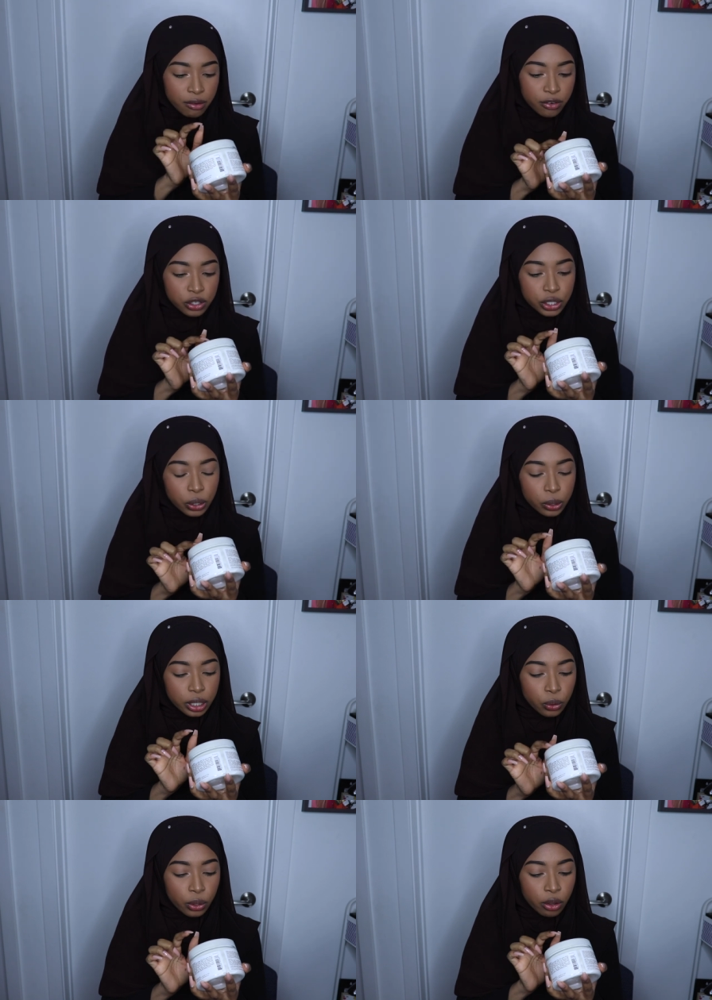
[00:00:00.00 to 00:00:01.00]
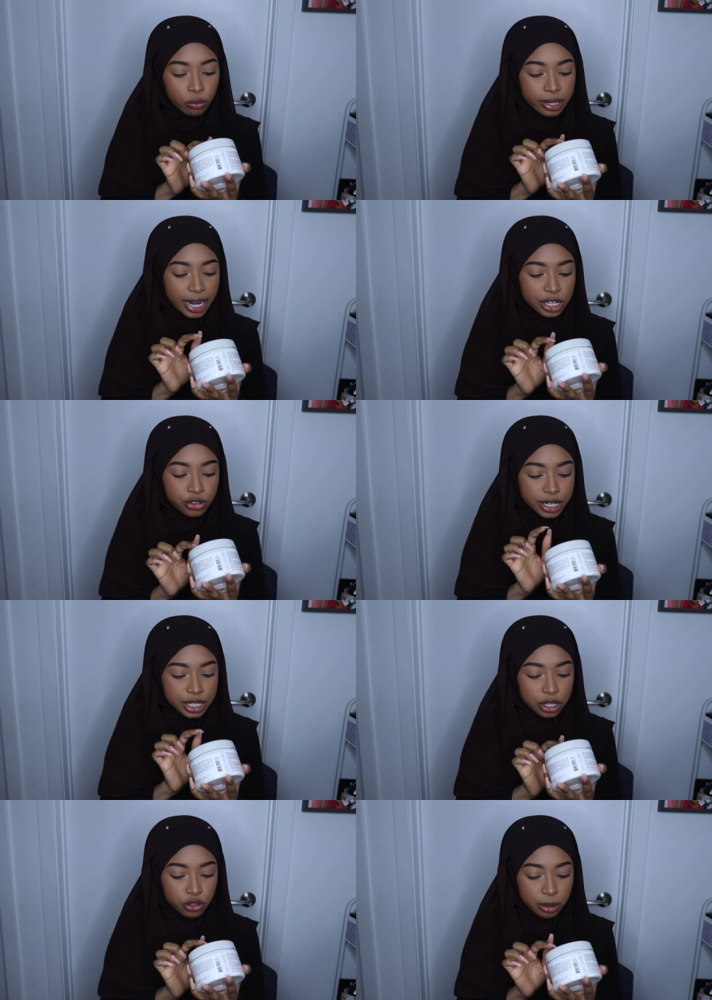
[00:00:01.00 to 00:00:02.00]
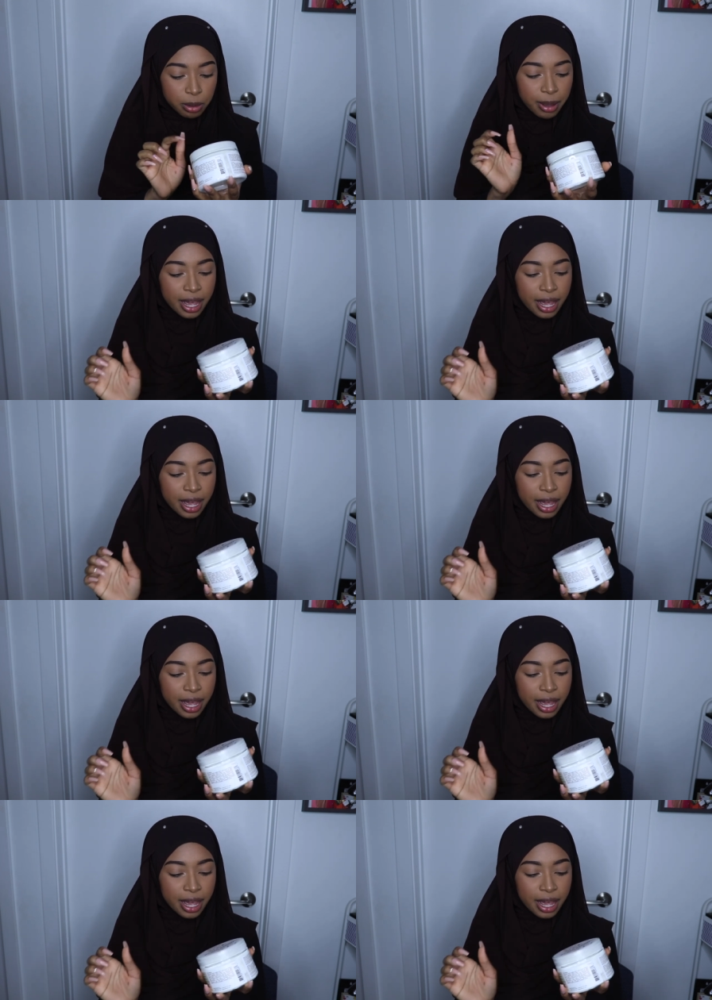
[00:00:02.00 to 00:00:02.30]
virgin coconut oil rehydration treatment